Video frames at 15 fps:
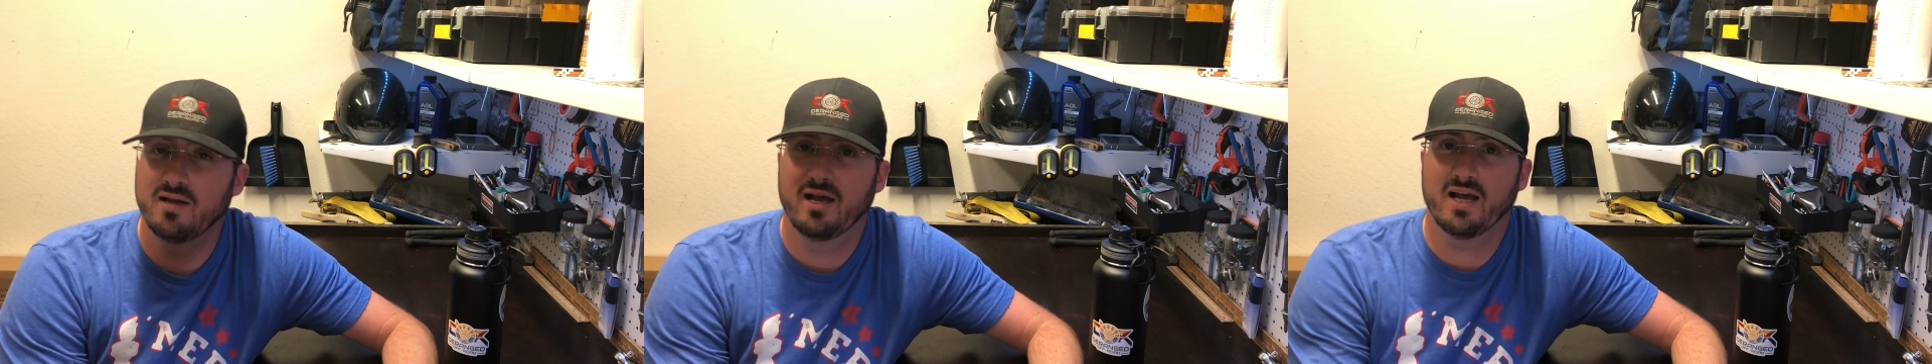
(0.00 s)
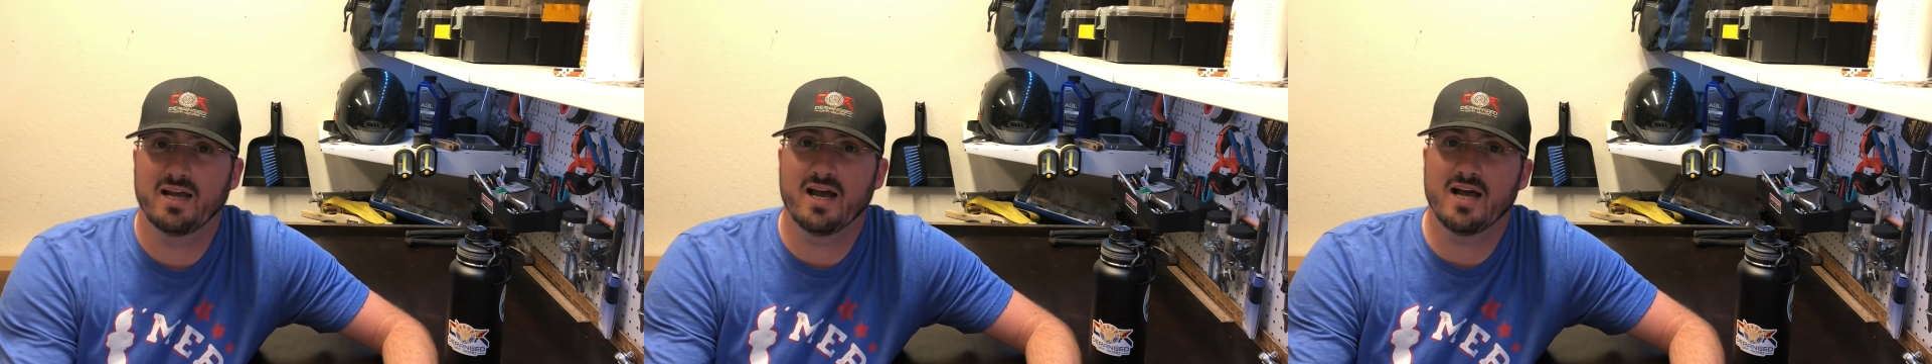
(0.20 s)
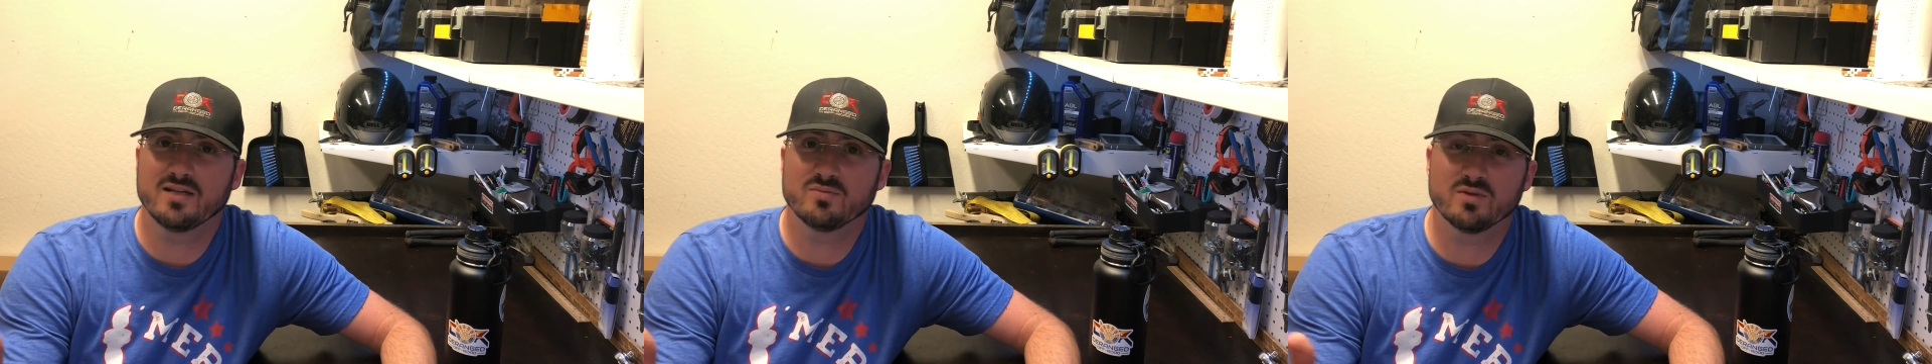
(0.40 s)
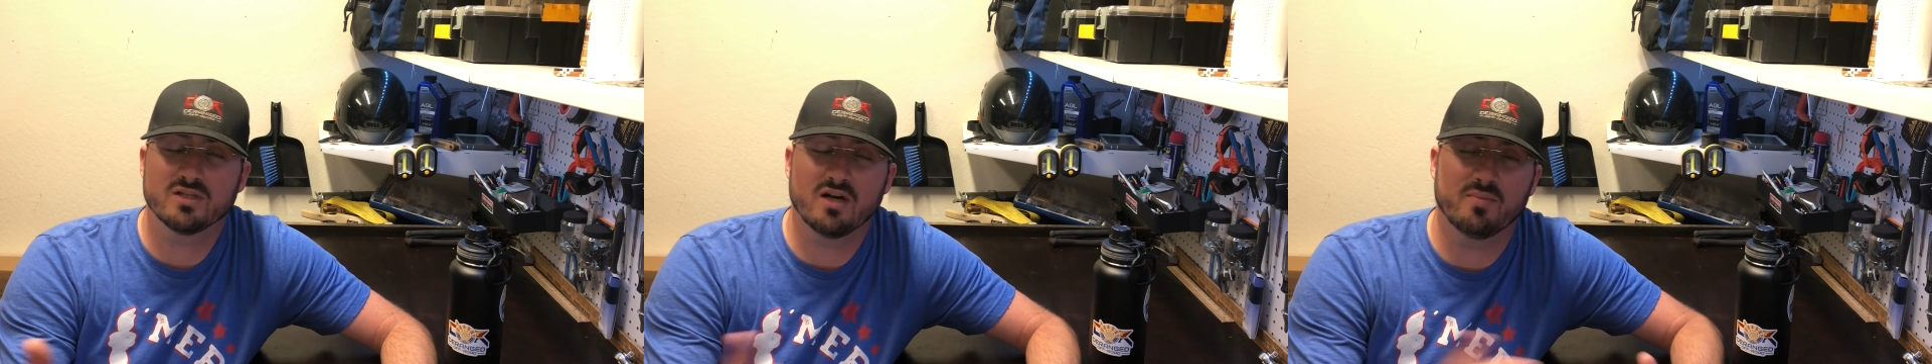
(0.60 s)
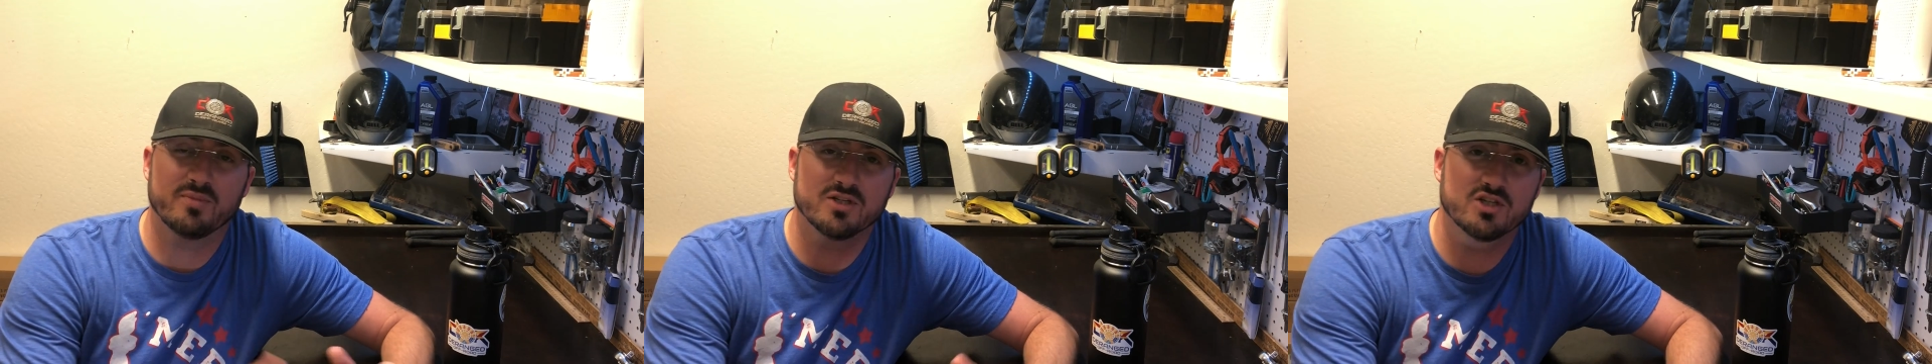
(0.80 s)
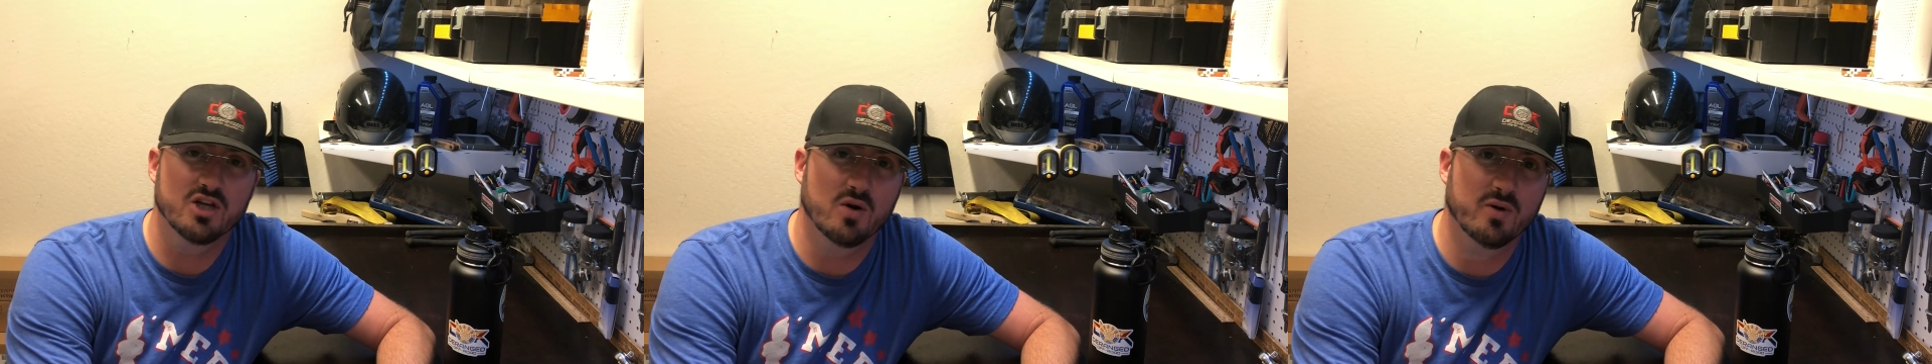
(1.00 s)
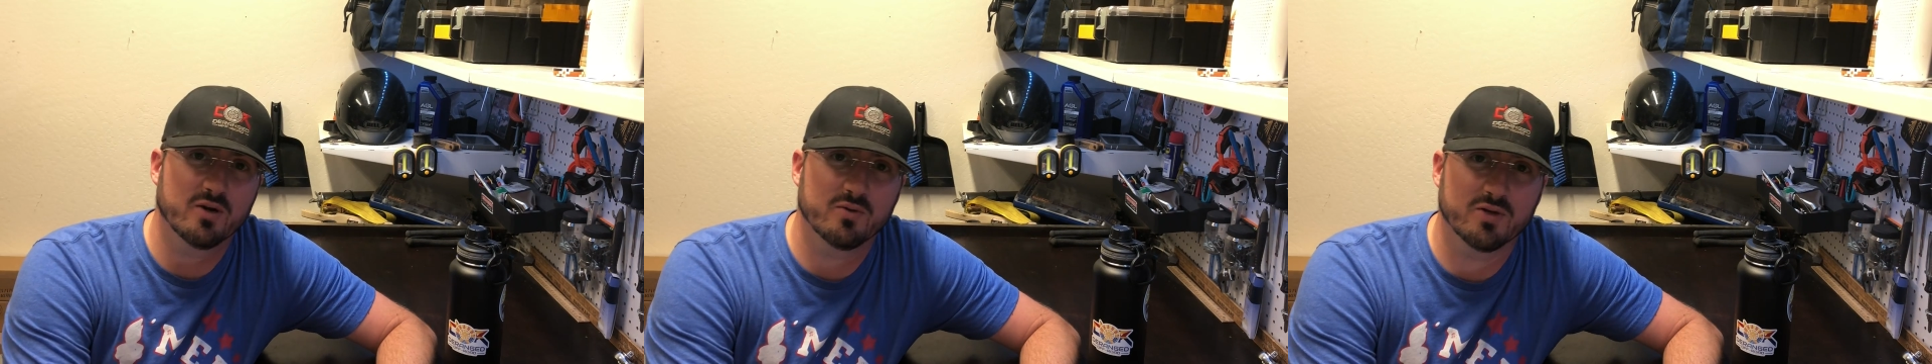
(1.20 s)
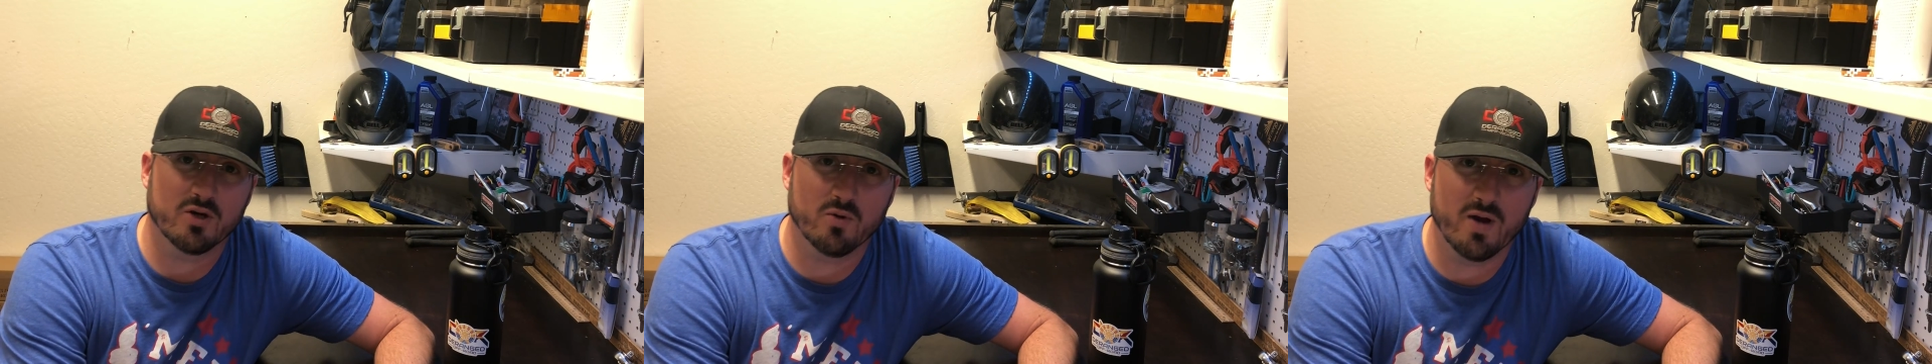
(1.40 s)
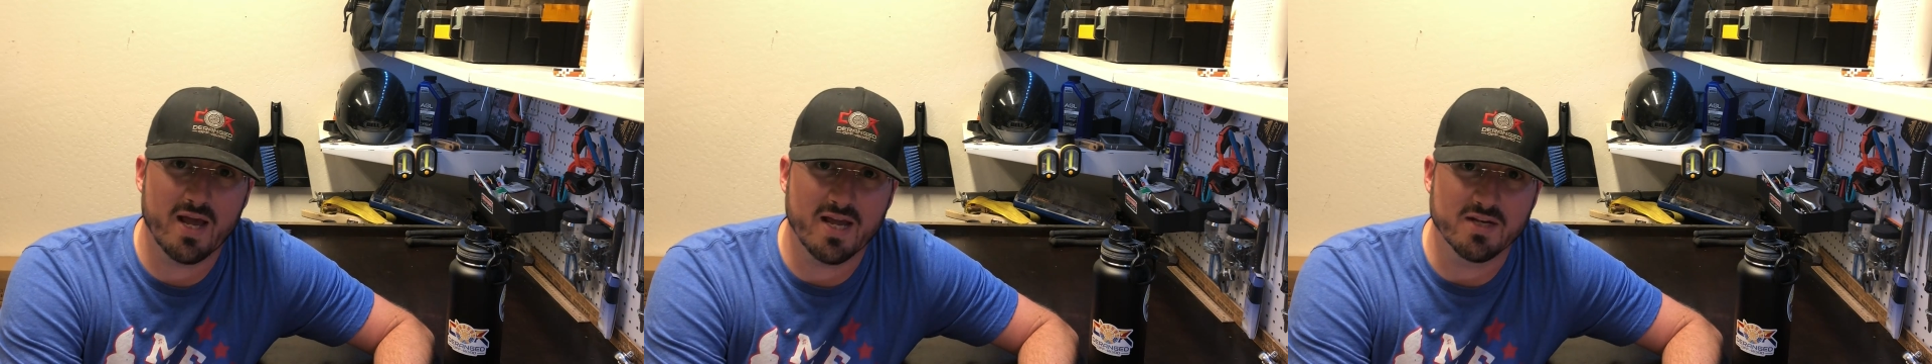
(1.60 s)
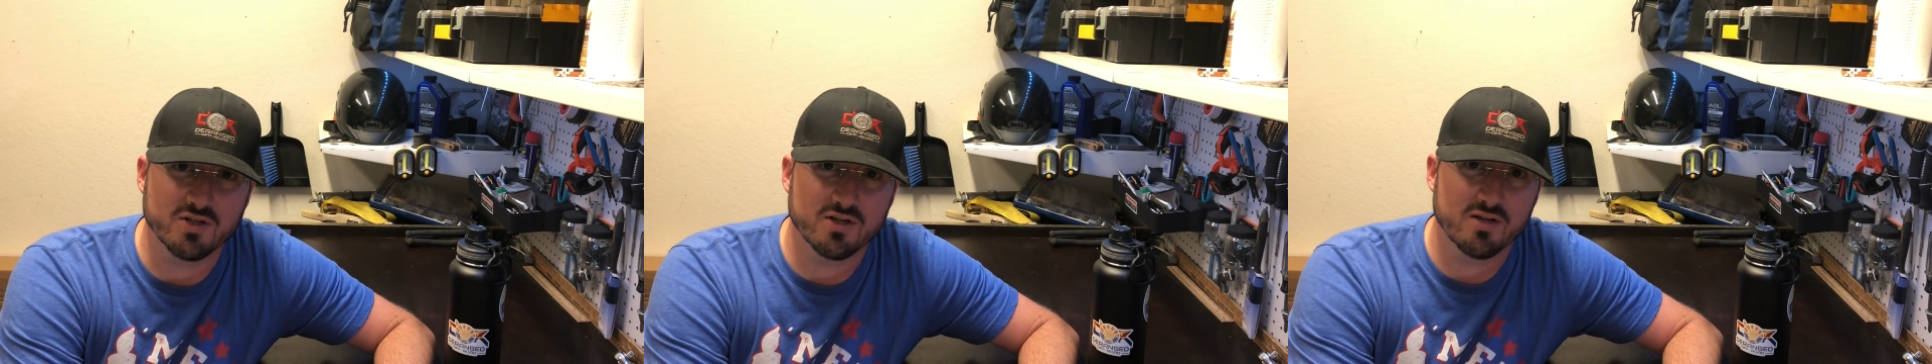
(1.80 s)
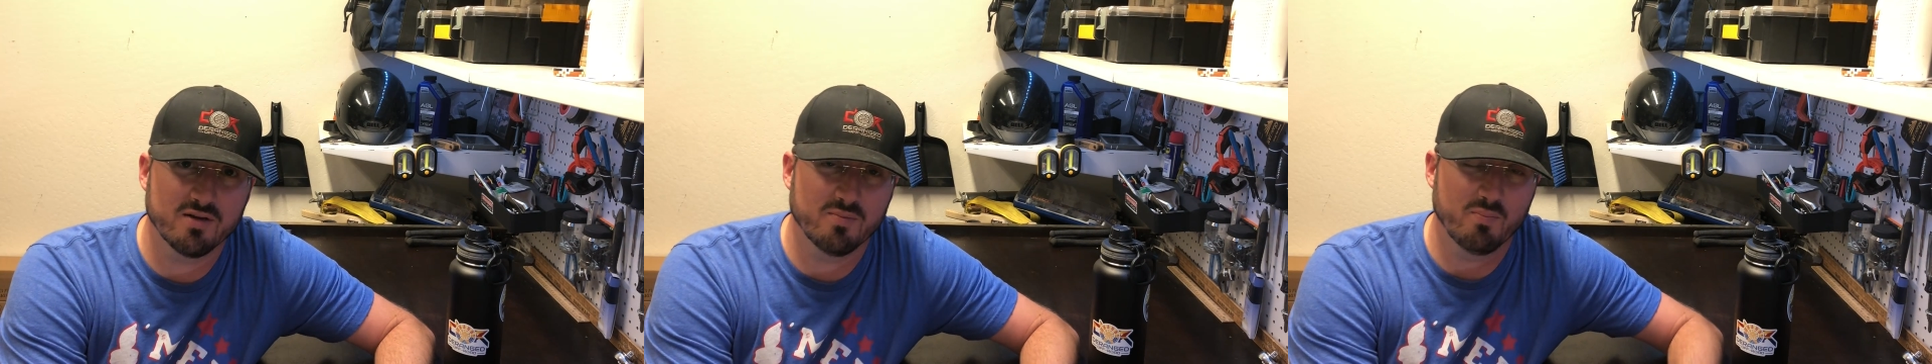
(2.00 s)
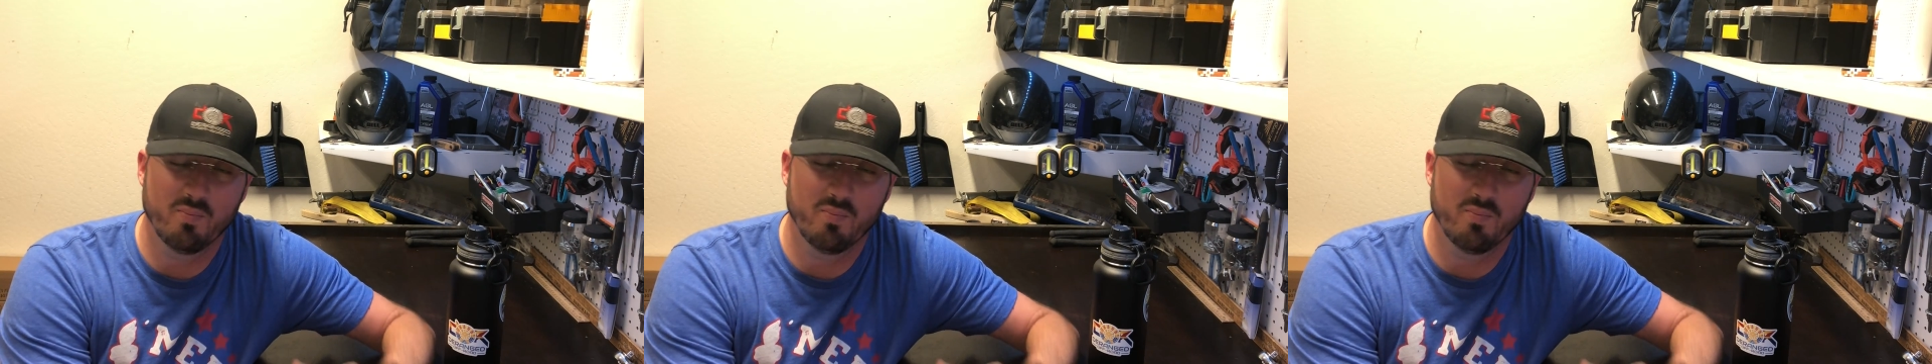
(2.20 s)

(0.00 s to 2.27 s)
Hey guys, what's up? It's Joe here with Deranged.